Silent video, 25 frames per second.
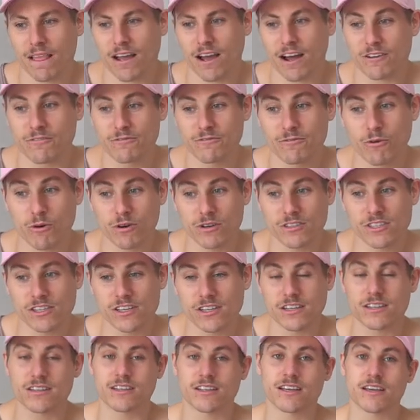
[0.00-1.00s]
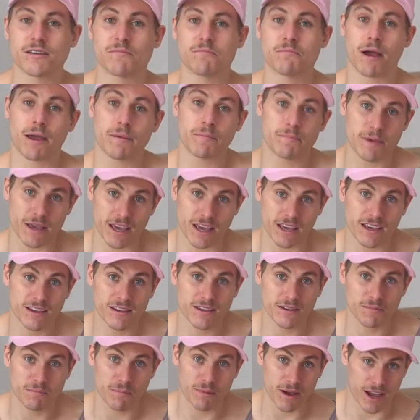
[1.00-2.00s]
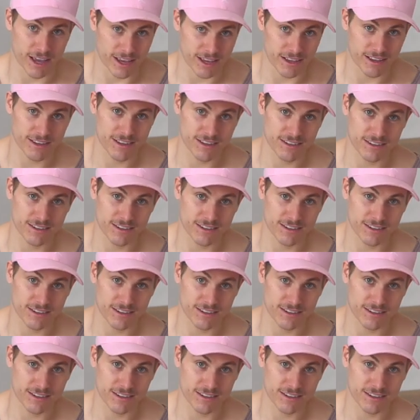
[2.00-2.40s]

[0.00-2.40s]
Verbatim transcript: Unfortunately, my pink bike